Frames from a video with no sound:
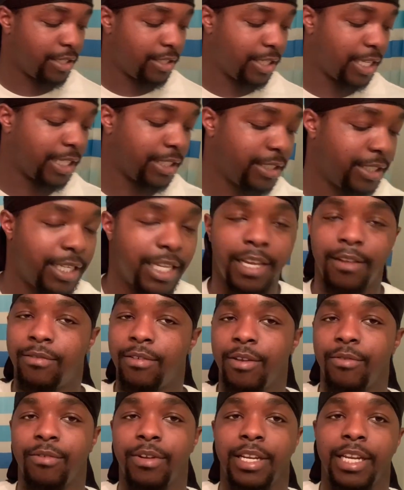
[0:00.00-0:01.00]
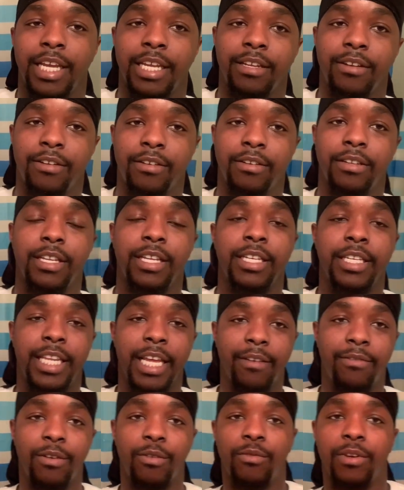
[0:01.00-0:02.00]
This definitely will
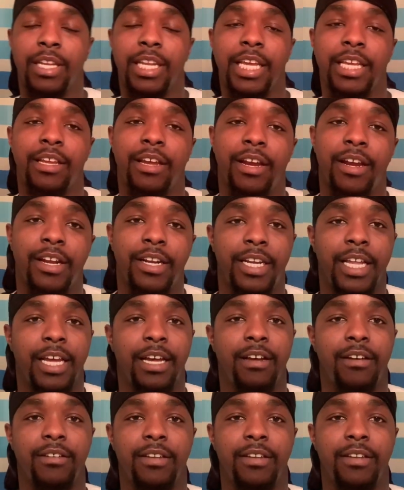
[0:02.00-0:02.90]
lay your hair down